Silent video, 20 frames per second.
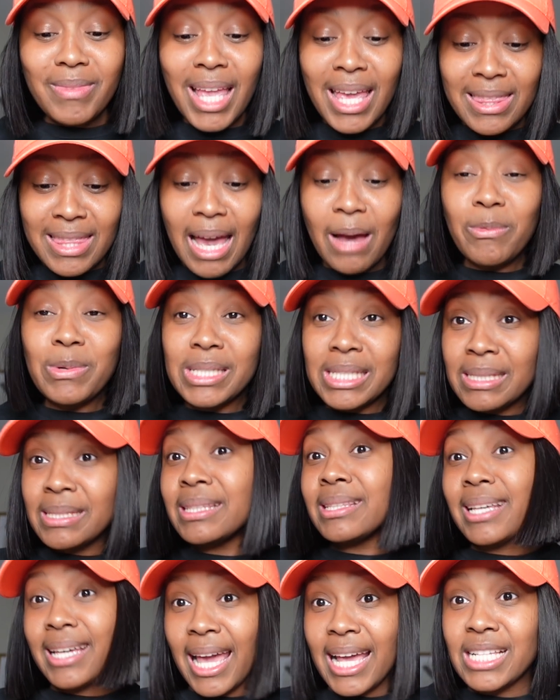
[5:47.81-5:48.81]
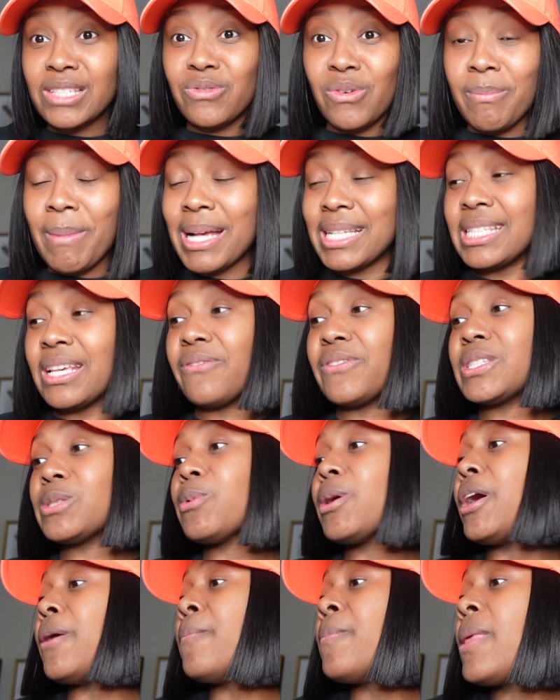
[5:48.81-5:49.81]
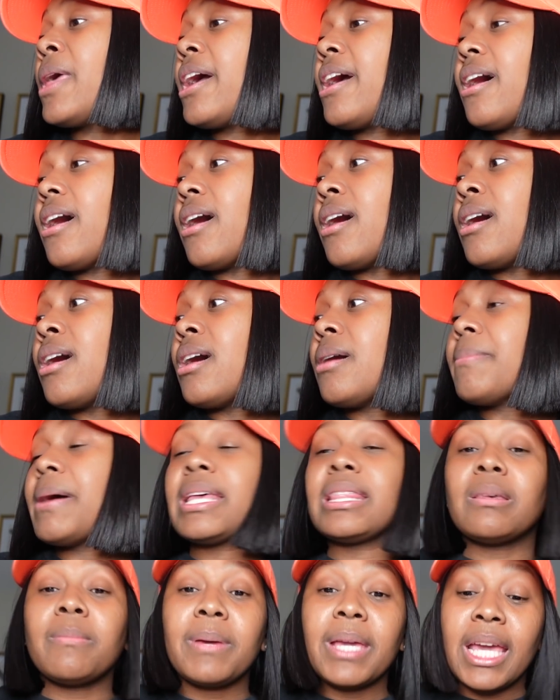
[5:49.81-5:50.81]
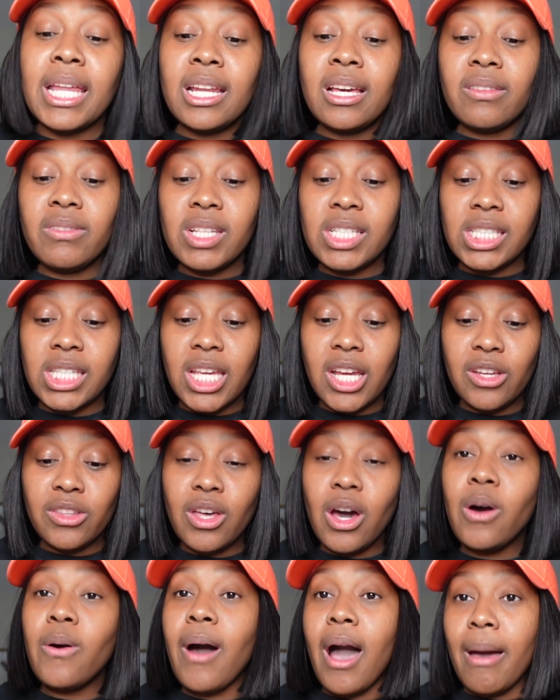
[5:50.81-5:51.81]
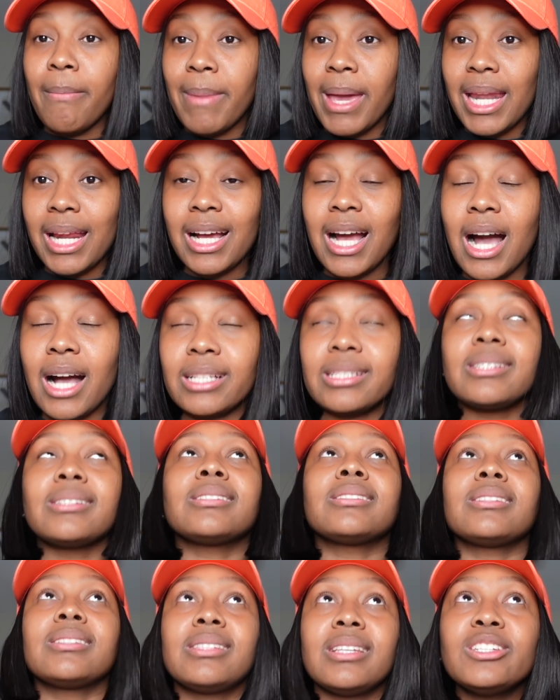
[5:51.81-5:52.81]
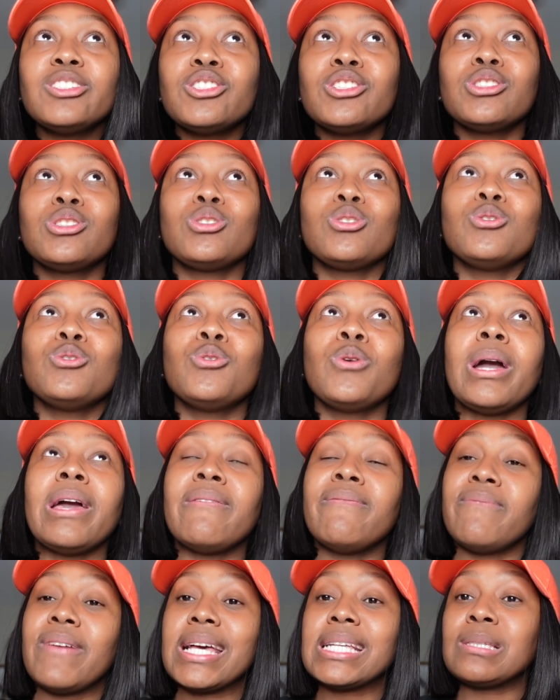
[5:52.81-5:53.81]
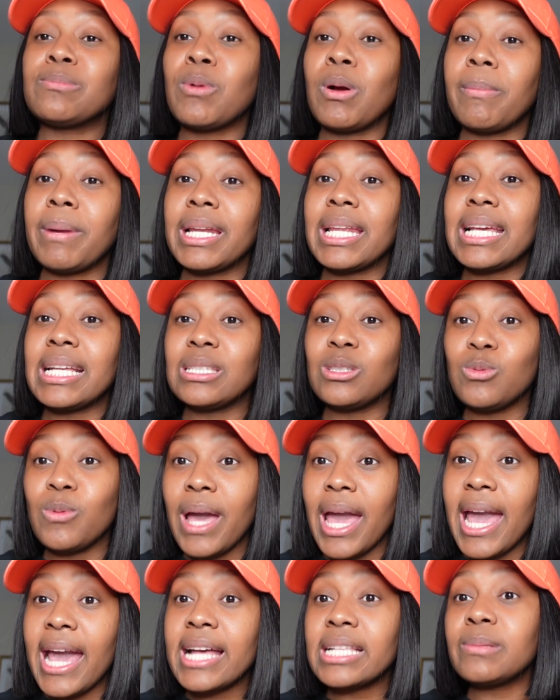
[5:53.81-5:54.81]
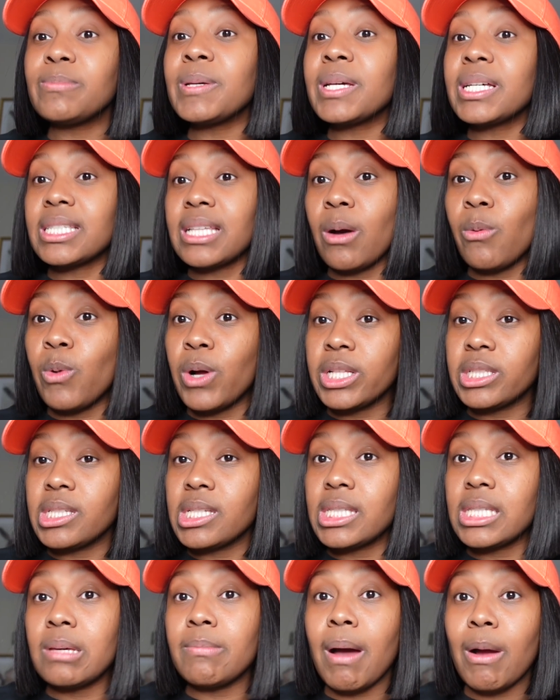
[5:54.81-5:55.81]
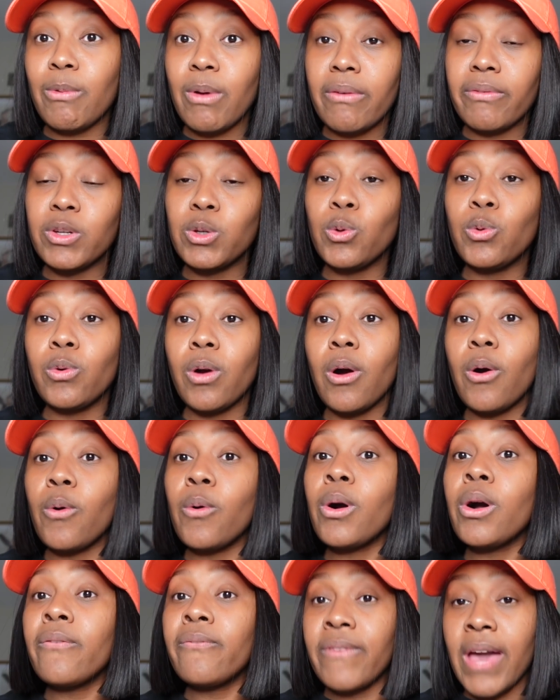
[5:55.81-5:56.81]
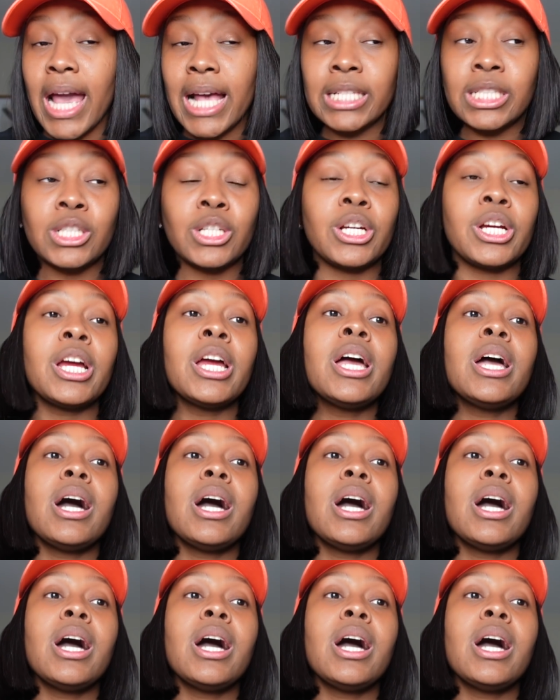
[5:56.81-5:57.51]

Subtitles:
That was the case for myself as well. At the beginning of this year, though, I made a conscious decision to invest more money into ads because I wanted to see my revenue grow faster.